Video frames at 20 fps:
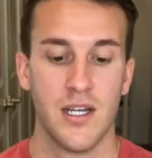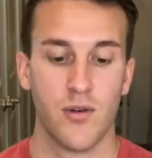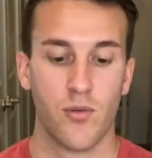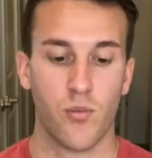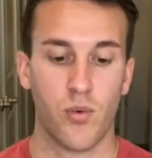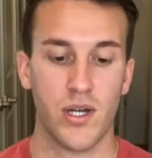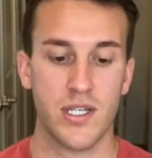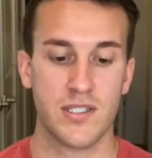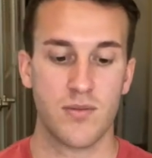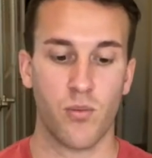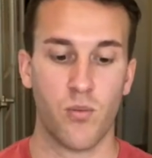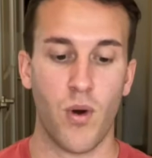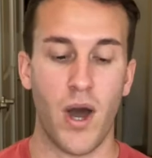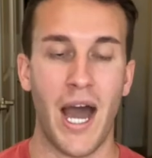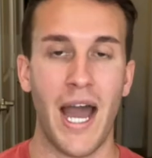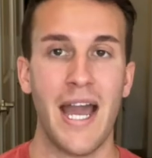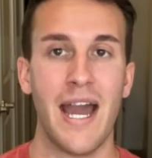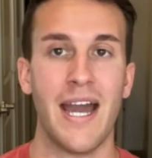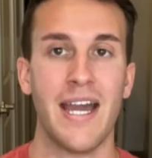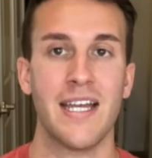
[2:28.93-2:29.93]
was
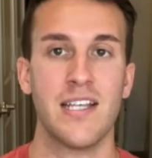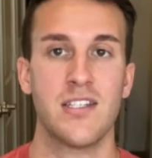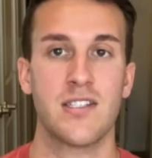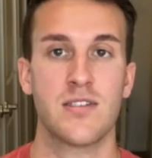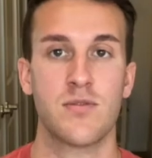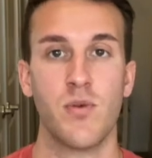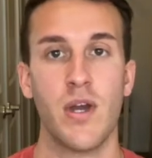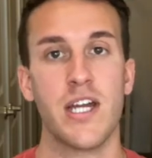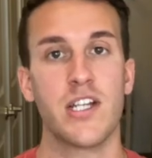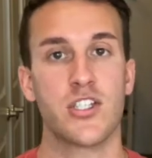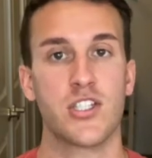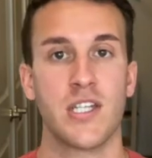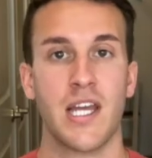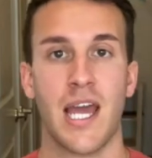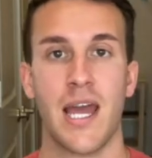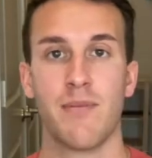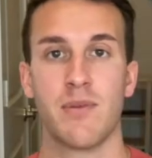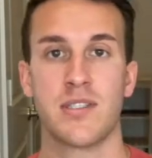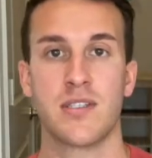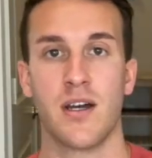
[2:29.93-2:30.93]
why I switched to
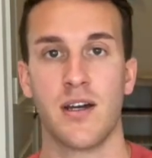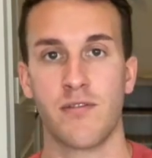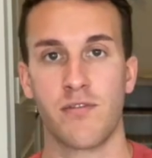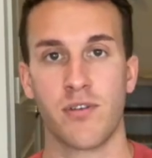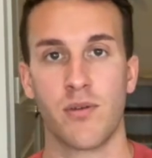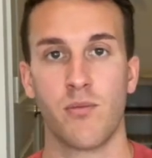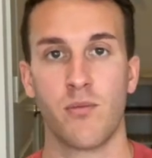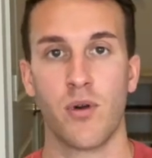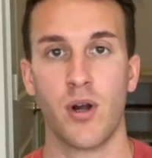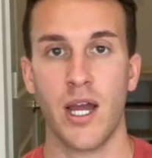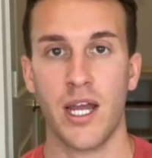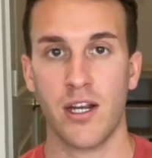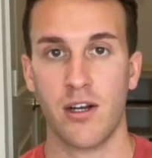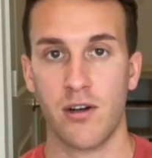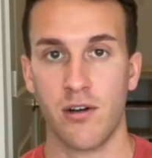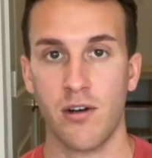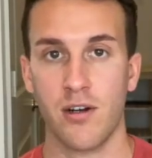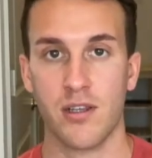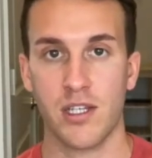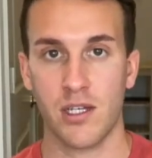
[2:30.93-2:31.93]
Amazon from where I
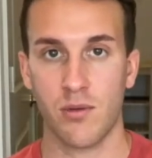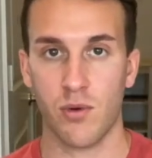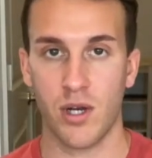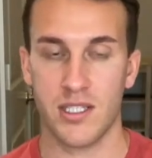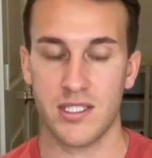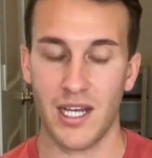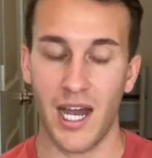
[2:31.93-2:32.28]
currently was.